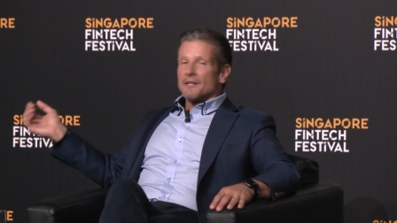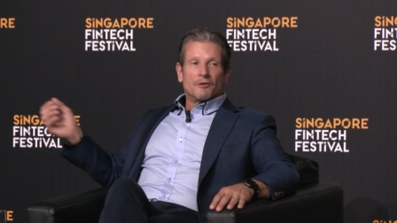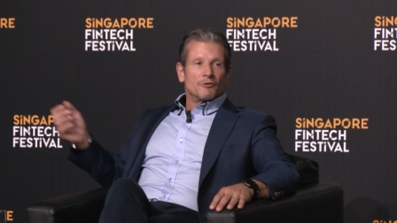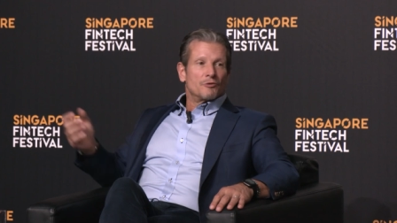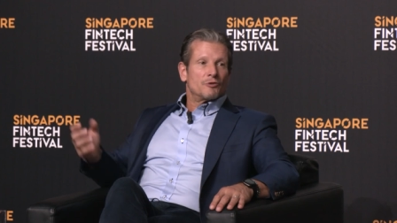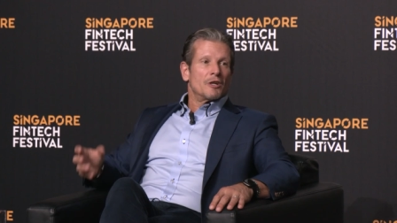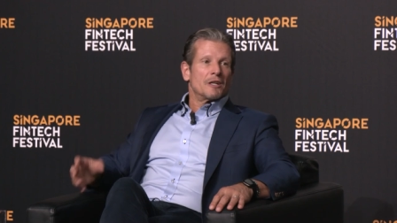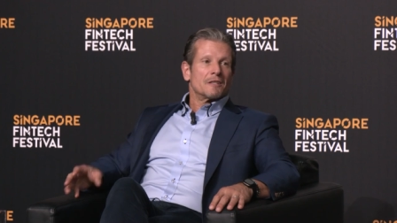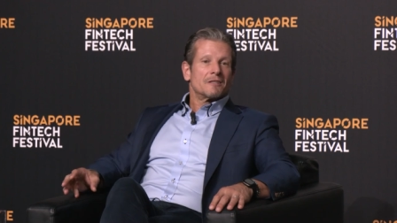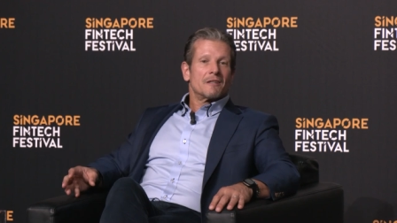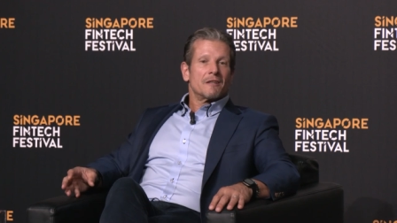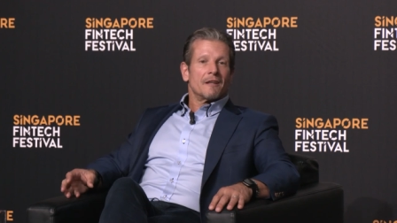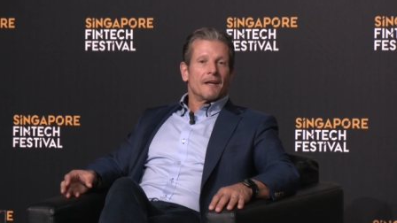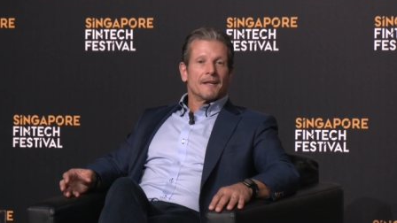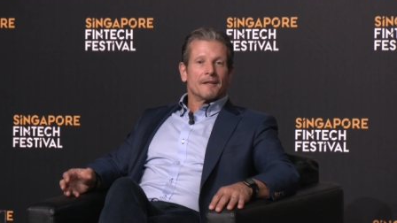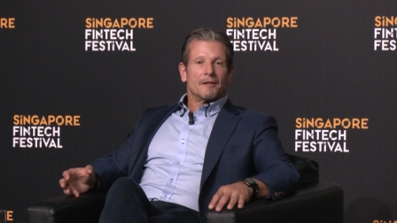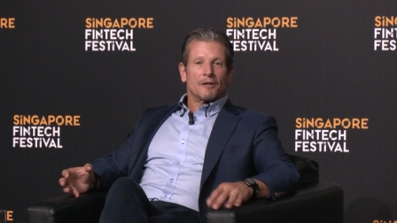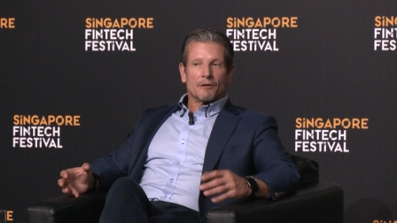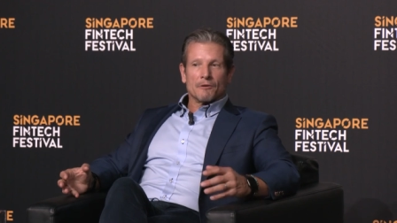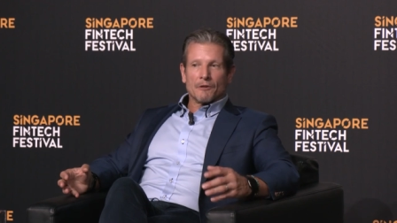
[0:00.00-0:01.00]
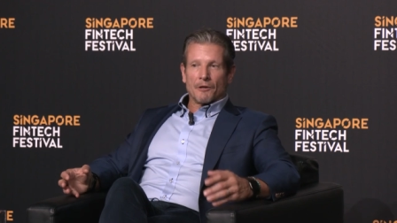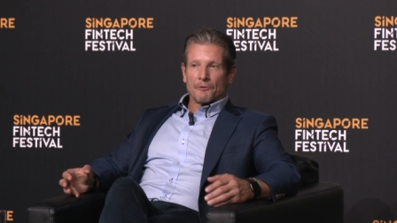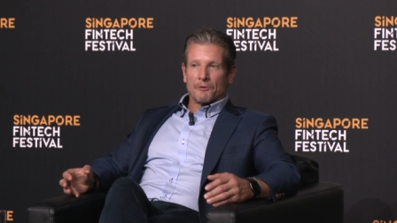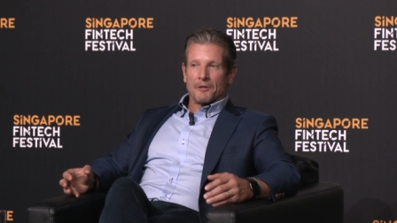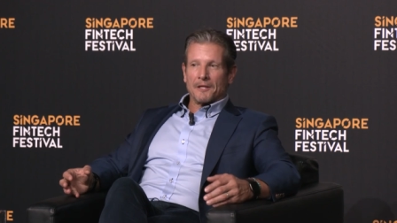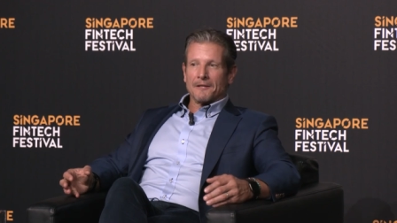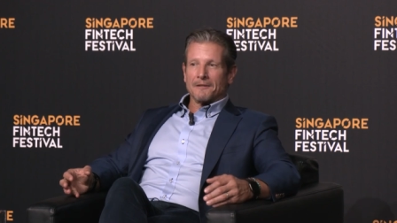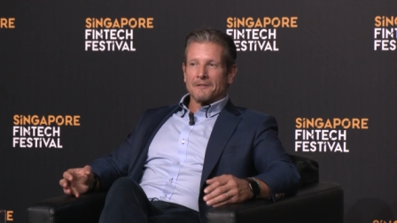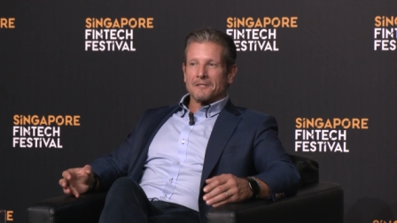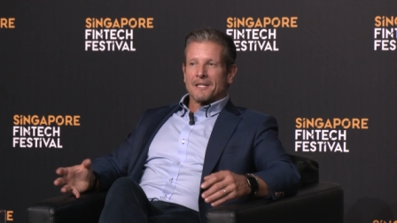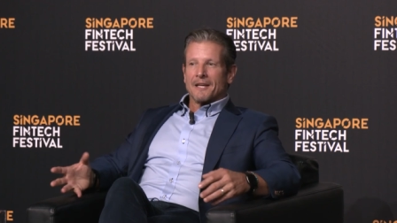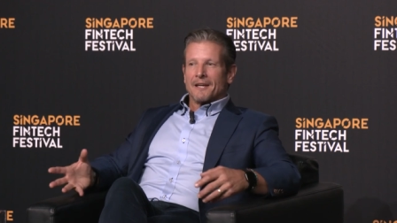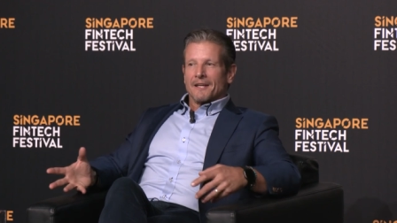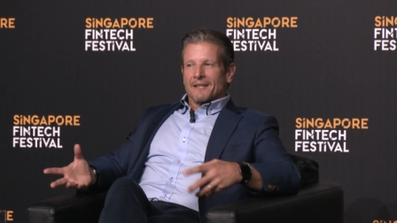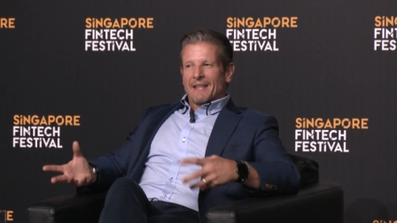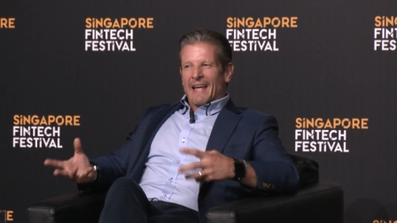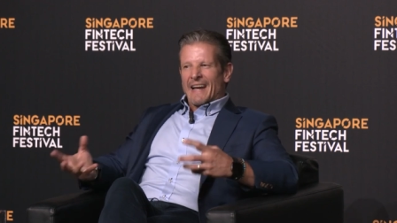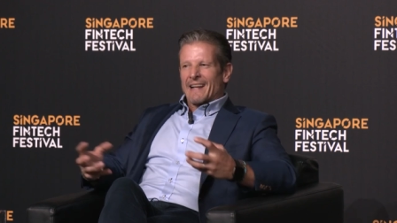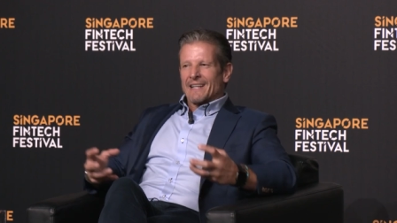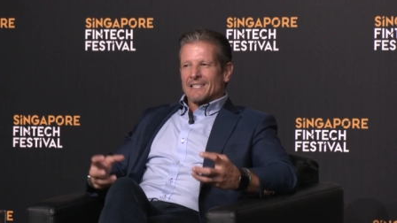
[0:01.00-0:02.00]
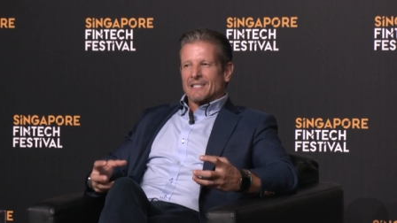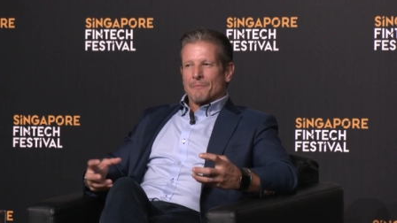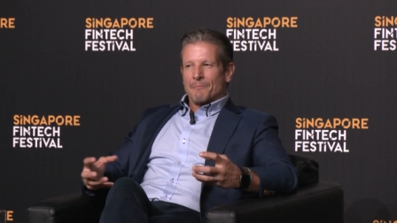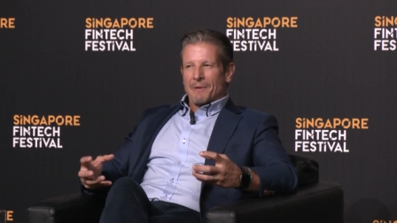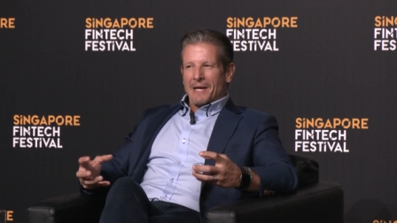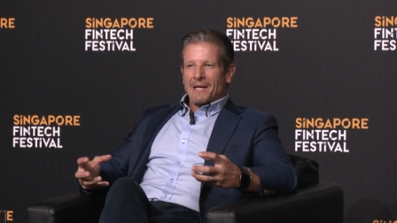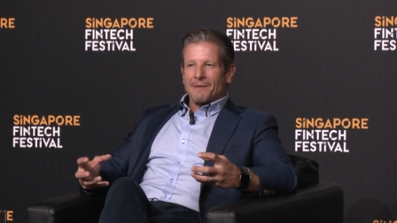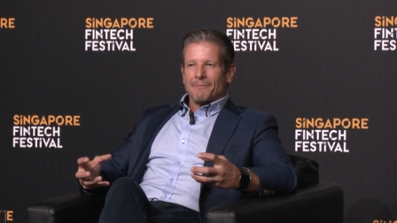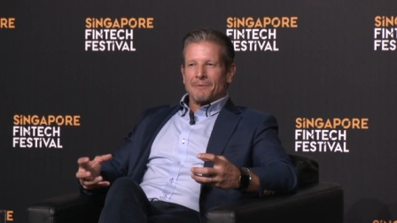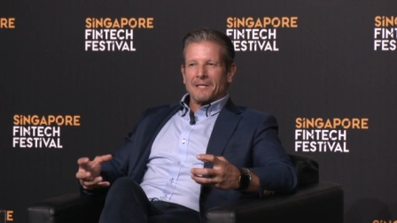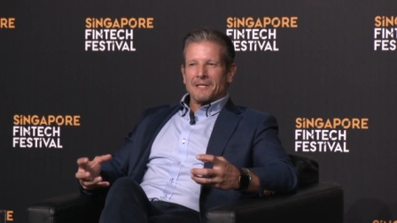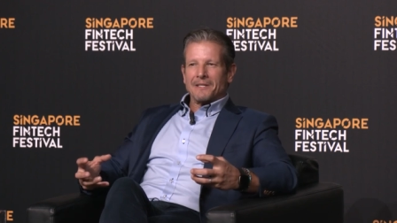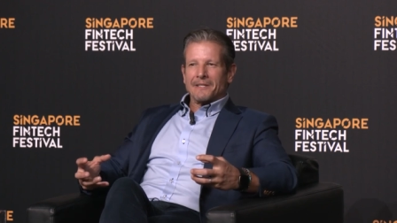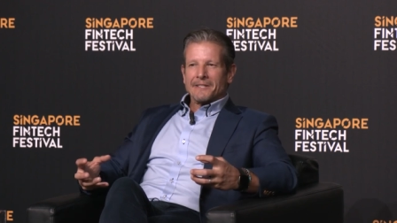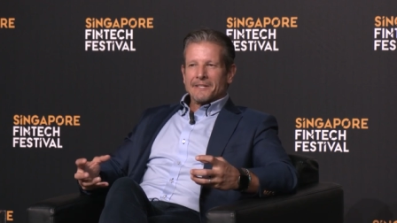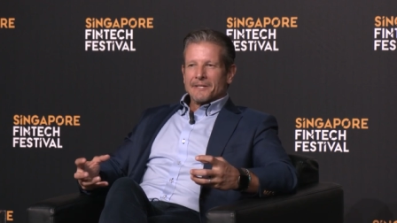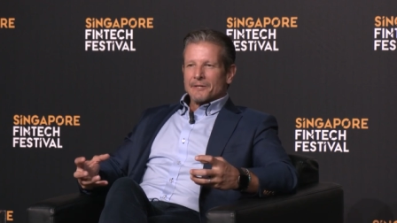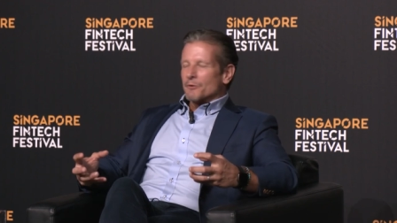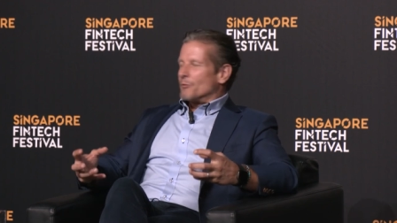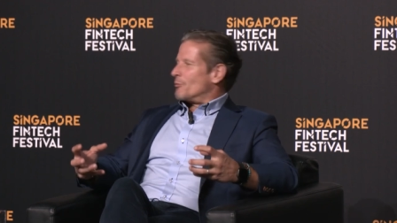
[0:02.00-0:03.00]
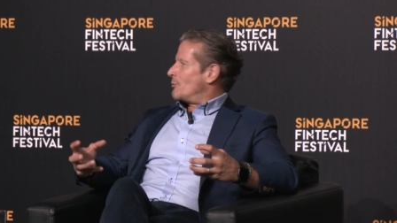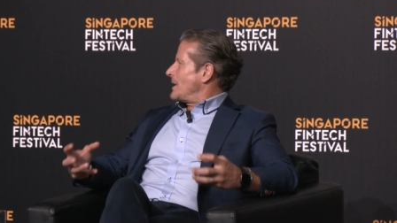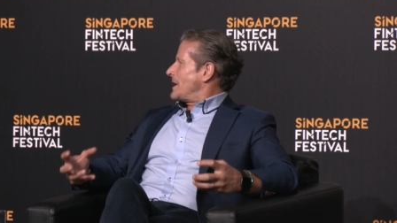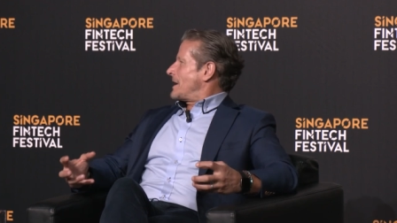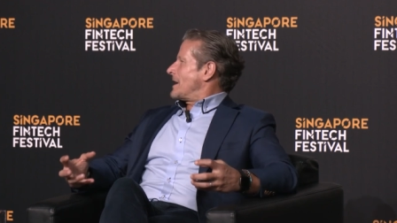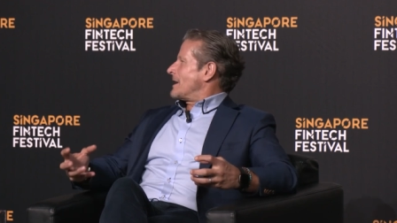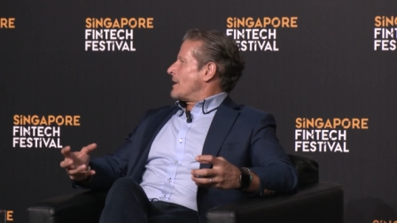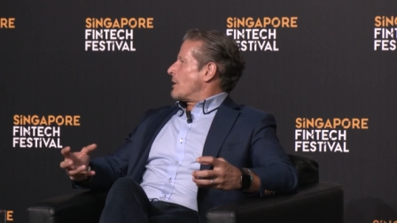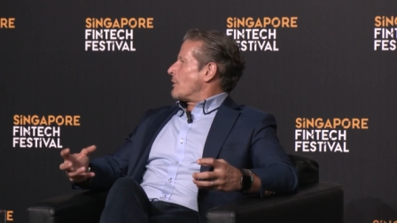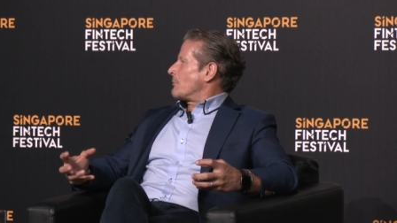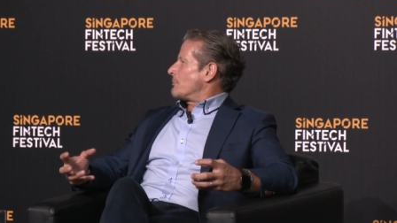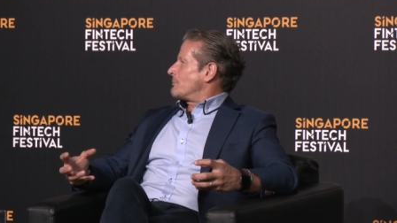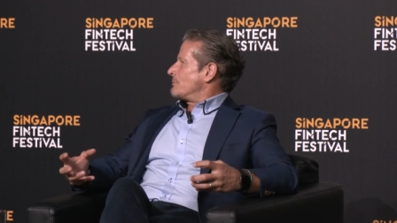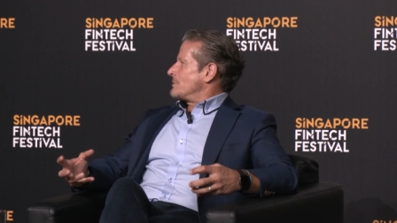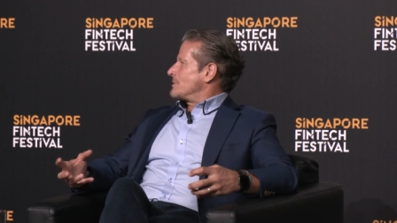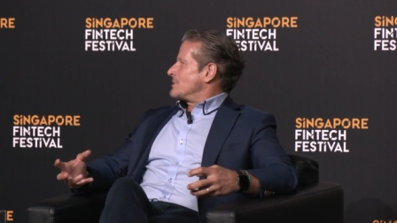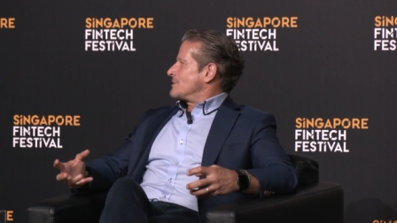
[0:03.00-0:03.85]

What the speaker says: just like there are things that as a baby we can help